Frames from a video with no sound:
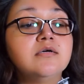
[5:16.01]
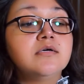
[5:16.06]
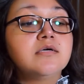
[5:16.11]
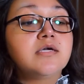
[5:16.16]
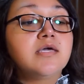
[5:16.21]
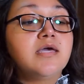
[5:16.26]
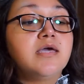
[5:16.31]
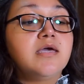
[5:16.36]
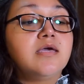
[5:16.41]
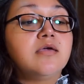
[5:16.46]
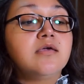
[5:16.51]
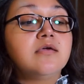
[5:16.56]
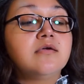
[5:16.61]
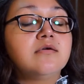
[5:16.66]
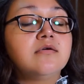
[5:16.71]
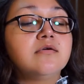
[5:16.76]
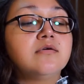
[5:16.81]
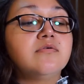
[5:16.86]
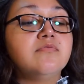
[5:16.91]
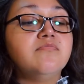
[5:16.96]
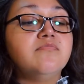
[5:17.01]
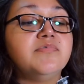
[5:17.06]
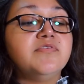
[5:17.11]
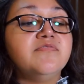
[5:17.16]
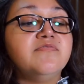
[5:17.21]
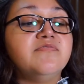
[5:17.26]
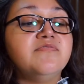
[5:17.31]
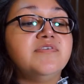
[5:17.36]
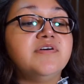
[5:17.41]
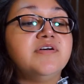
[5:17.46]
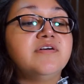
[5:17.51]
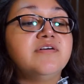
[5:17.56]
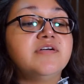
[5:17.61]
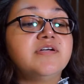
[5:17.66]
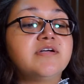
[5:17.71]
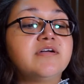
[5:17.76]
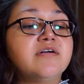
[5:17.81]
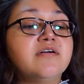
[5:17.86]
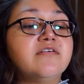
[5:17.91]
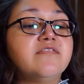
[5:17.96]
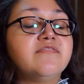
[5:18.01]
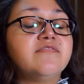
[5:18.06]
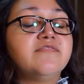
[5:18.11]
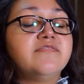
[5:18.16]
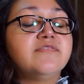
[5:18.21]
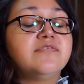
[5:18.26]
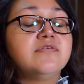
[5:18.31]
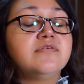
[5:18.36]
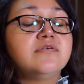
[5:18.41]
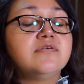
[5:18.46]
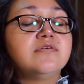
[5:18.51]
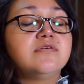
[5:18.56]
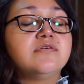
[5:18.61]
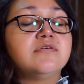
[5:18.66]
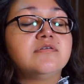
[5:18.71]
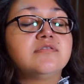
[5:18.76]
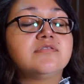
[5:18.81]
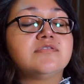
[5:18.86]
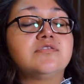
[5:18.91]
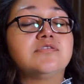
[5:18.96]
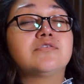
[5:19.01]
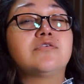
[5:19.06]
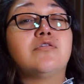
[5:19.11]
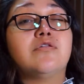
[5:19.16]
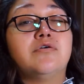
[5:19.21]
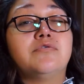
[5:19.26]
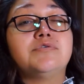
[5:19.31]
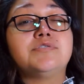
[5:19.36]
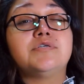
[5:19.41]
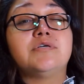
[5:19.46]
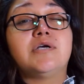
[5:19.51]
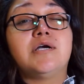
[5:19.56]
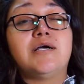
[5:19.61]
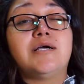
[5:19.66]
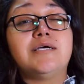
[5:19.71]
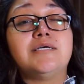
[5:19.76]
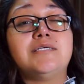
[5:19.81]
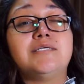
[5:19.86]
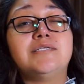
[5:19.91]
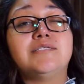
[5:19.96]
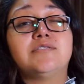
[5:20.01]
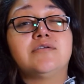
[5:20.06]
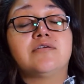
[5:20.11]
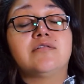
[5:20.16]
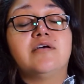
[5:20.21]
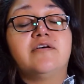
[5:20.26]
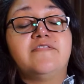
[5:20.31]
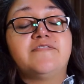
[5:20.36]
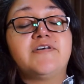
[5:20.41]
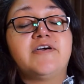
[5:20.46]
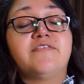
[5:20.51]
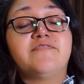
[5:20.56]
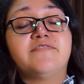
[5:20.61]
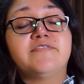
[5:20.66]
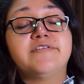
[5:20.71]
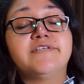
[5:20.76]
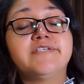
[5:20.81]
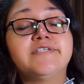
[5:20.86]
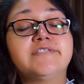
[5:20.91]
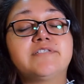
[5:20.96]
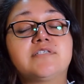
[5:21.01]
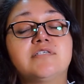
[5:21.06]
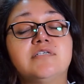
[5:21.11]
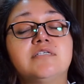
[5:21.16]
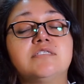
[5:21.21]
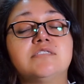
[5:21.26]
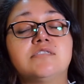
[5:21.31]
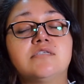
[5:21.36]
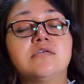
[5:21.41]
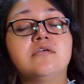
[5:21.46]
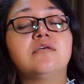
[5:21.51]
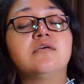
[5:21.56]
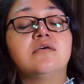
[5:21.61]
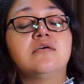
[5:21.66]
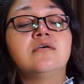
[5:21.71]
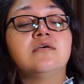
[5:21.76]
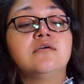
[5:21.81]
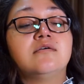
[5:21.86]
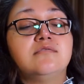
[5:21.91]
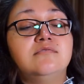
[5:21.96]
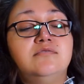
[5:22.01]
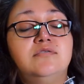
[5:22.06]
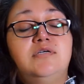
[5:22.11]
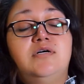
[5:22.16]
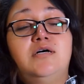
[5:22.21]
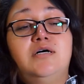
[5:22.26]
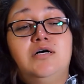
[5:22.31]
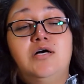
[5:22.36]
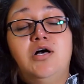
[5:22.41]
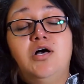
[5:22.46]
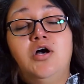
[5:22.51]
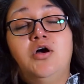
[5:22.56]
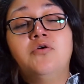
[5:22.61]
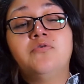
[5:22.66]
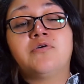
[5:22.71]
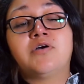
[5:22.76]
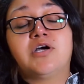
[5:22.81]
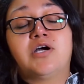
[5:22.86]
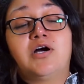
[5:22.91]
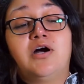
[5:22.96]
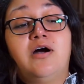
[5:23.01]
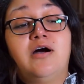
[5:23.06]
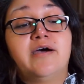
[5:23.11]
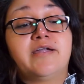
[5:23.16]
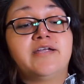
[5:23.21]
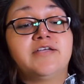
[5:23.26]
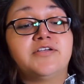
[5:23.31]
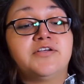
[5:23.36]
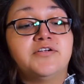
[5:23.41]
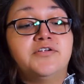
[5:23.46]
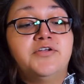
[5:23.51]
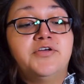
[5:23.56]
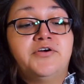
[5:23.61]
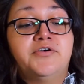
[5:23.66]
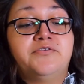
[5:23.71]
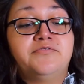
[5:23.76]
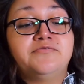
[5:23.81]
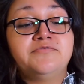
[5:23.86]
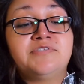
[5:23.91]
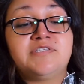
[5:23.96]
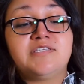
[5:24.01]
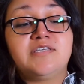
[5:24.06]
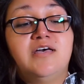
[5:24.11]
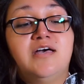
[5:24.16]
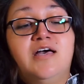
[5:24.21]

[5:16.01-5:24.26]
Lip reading: Okay, be very careful to close your eye, your left eye for this, because oh God, in your nose,